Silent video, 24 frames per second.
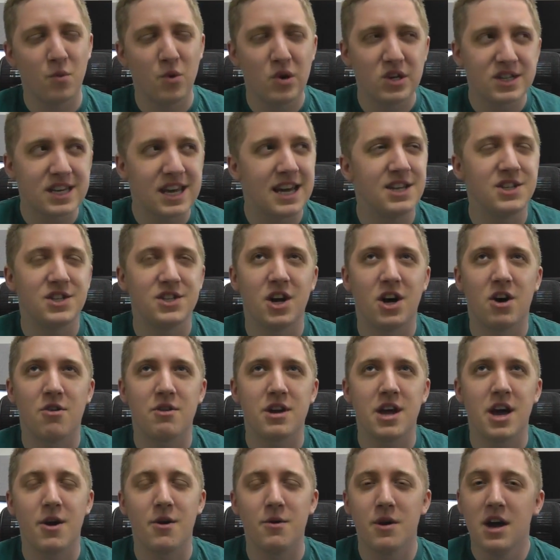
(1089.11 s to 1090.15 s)
Worst case
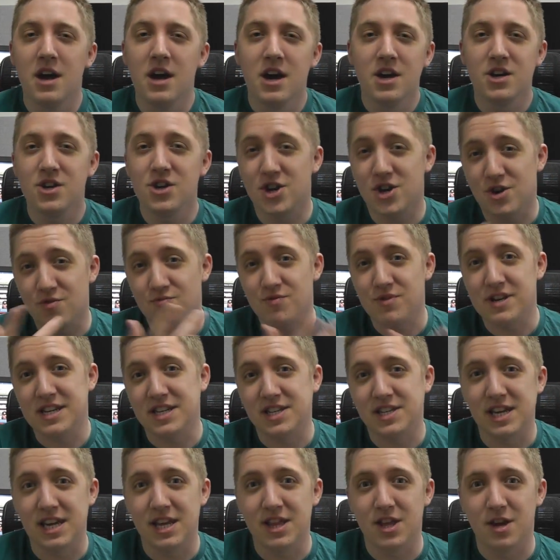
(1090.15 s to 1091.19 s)
scenario, you can
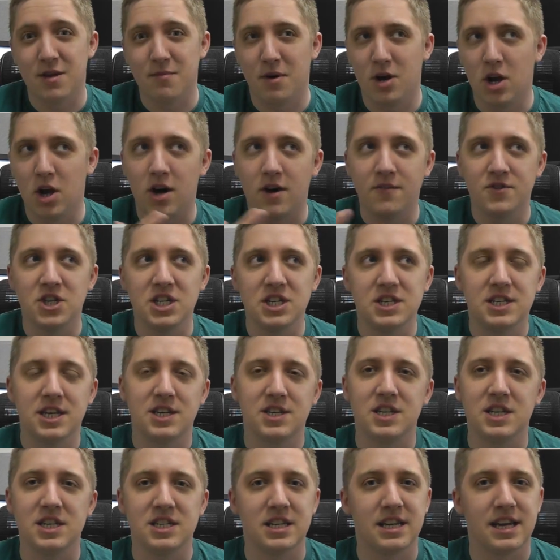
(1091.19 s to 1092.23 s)
resit them. A lot of
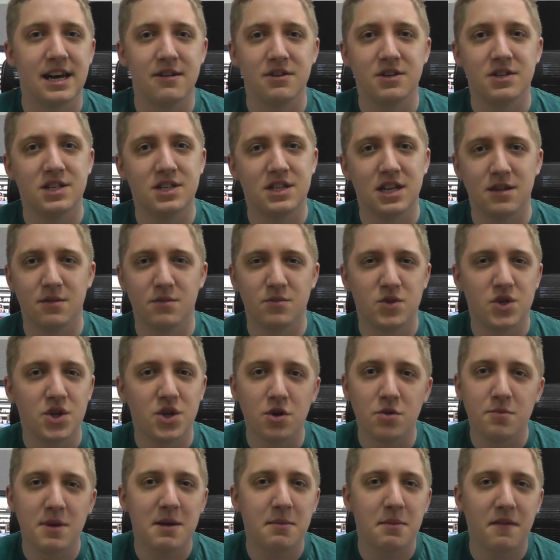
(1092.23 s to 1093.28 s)
GCSEs allow you to sit them
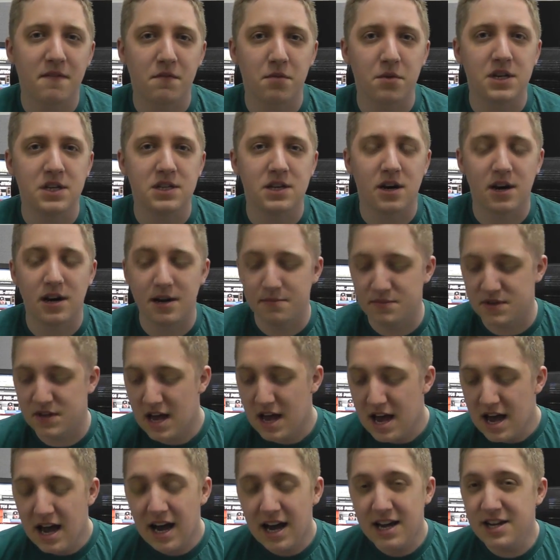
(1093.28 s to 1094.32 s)
2, maybe 3 times.
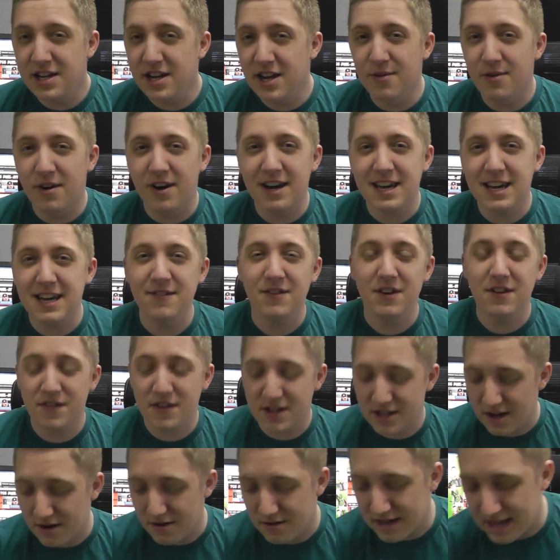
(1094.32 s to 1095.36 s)
And you know what? Even if
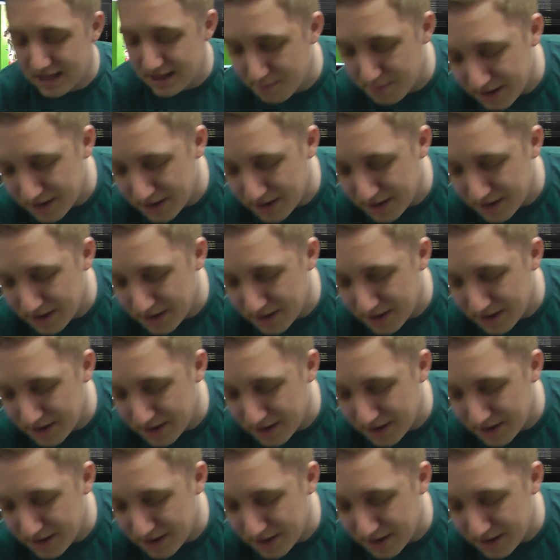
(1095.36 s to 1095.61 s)
you don't get